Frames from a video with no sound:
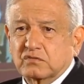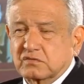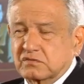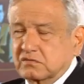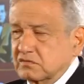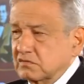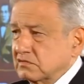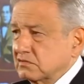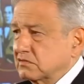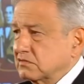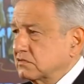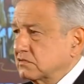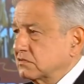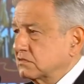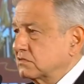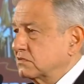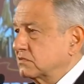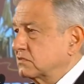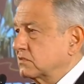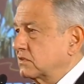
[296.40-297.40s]
It is
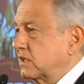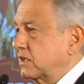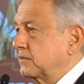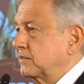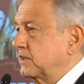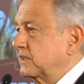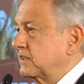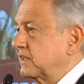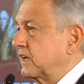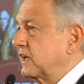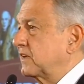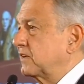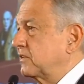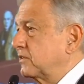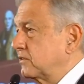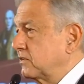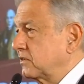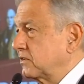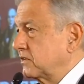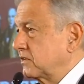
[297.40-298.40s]
not an act
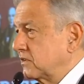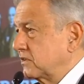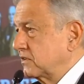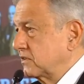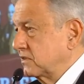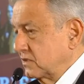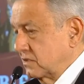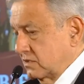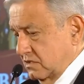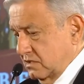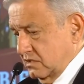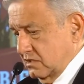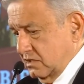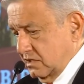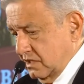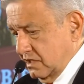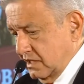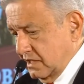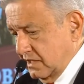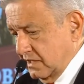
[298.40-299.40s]
that's
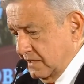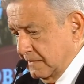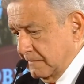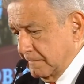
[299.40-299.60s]
arbitrary